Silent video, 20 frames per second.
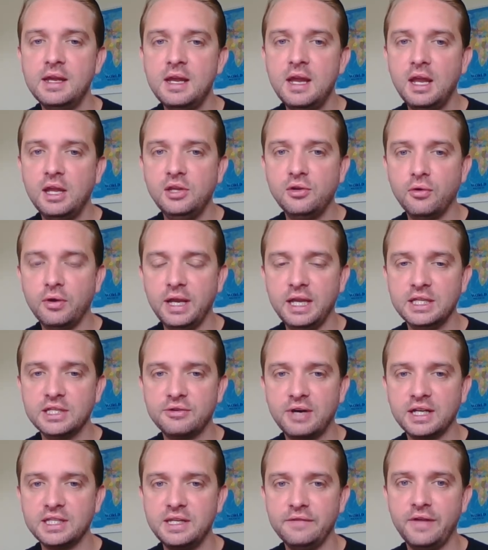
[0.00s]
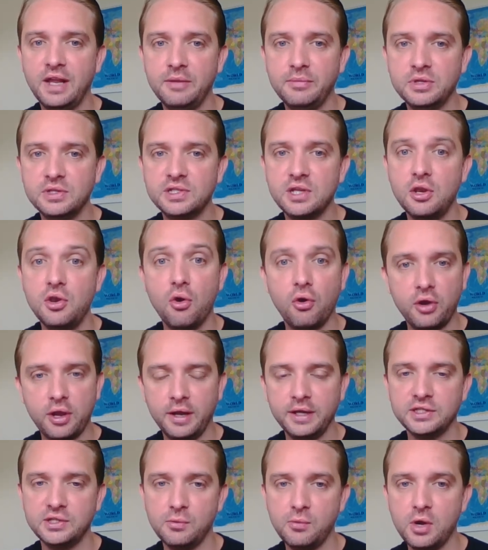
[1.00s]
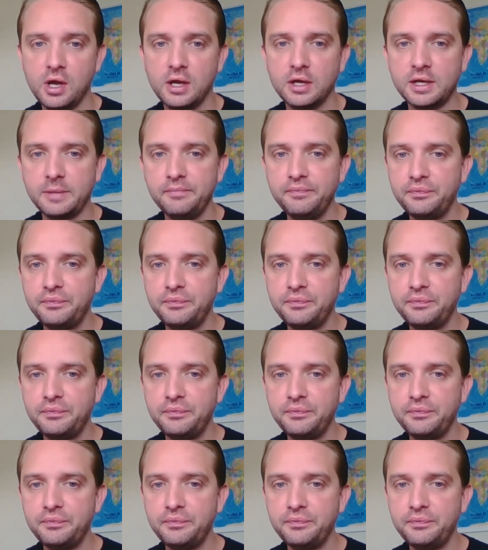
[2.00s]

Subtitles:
your interactive elements are not going to work.